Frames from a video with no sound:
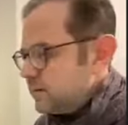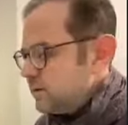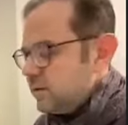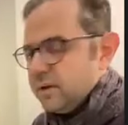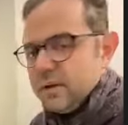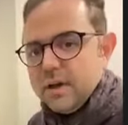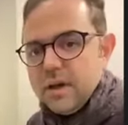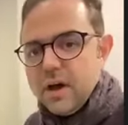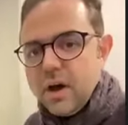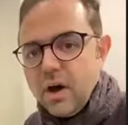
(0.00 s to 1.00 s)
But
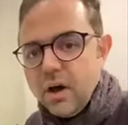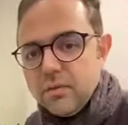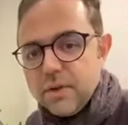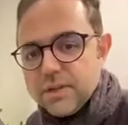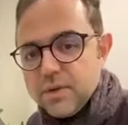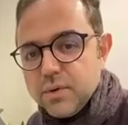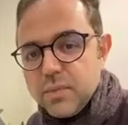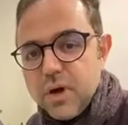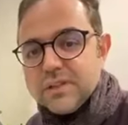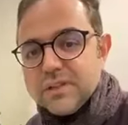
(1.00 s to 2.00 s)
always you
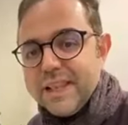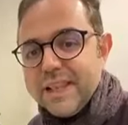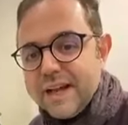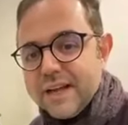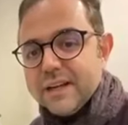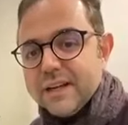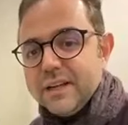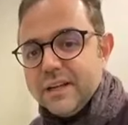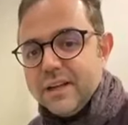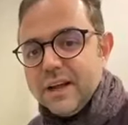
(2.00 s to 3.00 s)
must learn
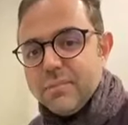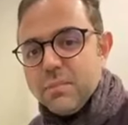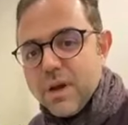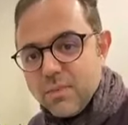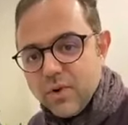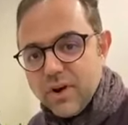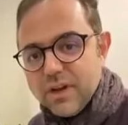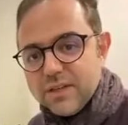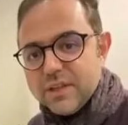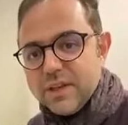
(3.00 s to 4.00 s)
and
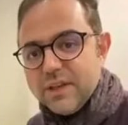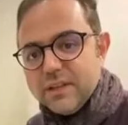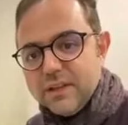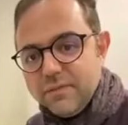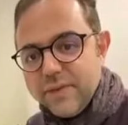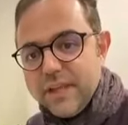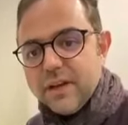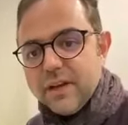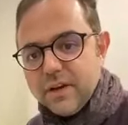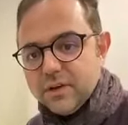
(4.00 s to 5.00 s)
memorize the
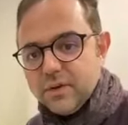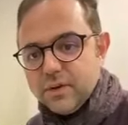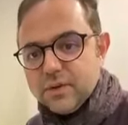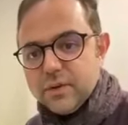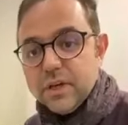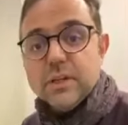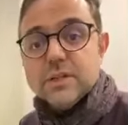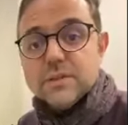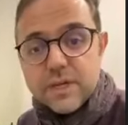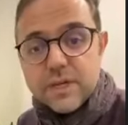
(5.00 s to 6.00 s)
fingering notes. It is
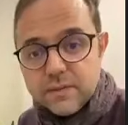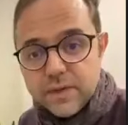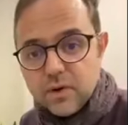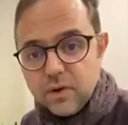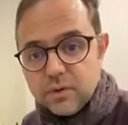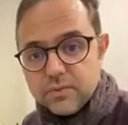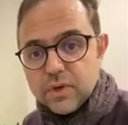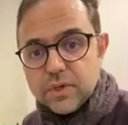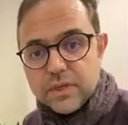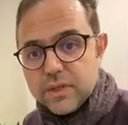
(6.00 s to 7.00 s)
very difficult for the
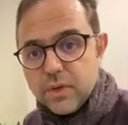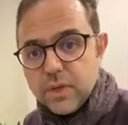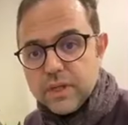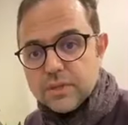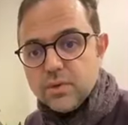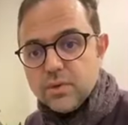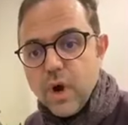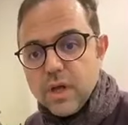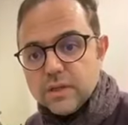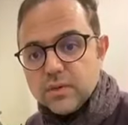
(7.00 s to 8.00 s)
students who
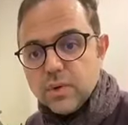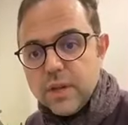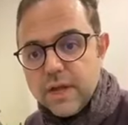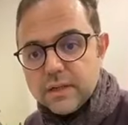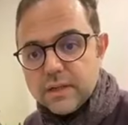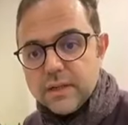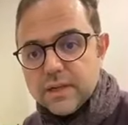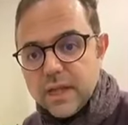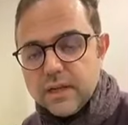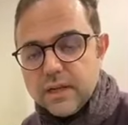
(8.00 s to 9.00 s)
wanted to learn the
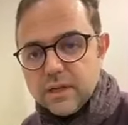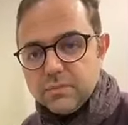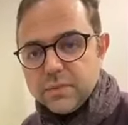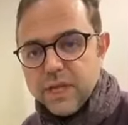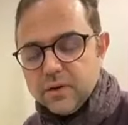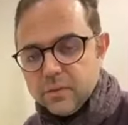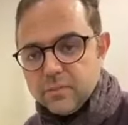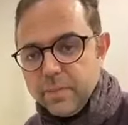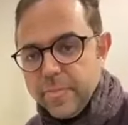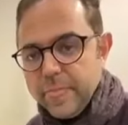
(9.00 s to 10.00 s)
scales on piano.
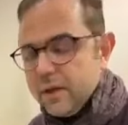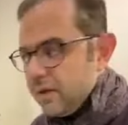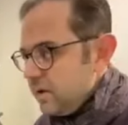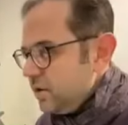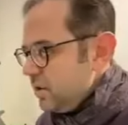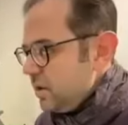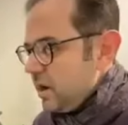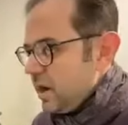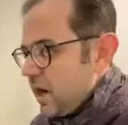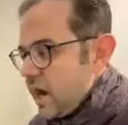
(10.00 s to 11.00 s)

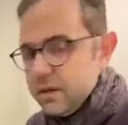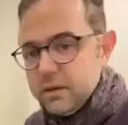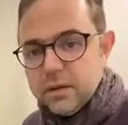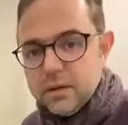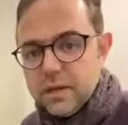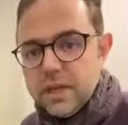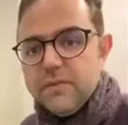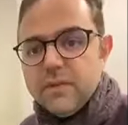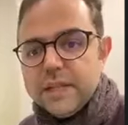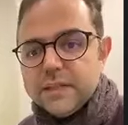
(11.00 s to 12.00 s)
I
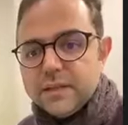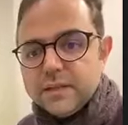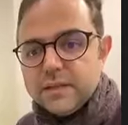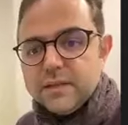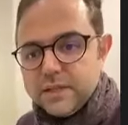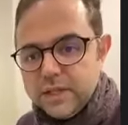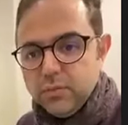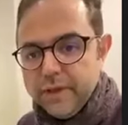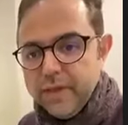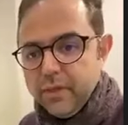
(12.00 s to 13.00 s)
invented this new
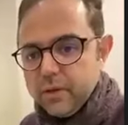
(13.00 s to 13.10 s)
method.